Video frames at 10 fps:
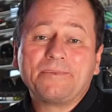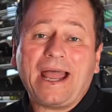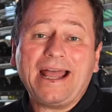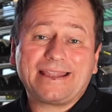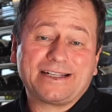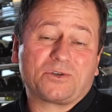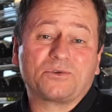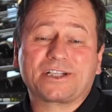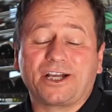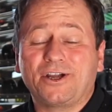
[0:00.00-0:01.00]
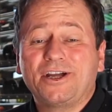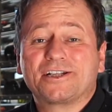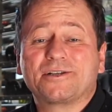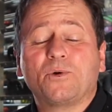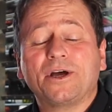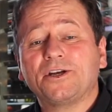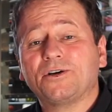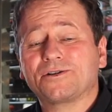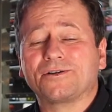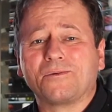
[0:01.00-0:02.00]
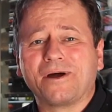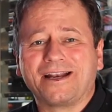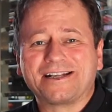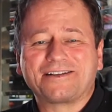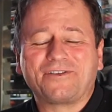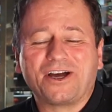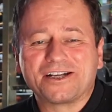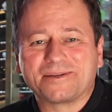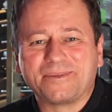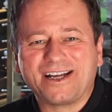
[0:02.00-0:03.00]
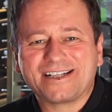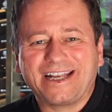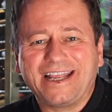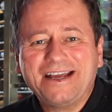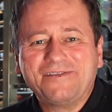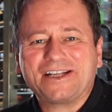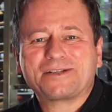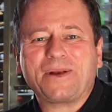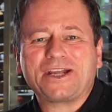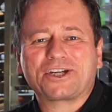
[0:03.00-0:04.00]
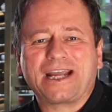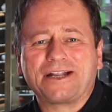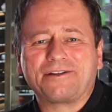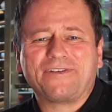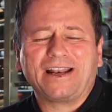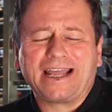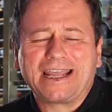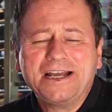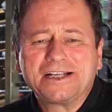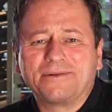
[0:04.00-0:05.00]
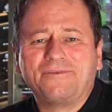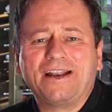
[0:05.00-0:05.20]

And there's also some wine not on the wine list if you ask them nicely. You're splashing out and you feel like some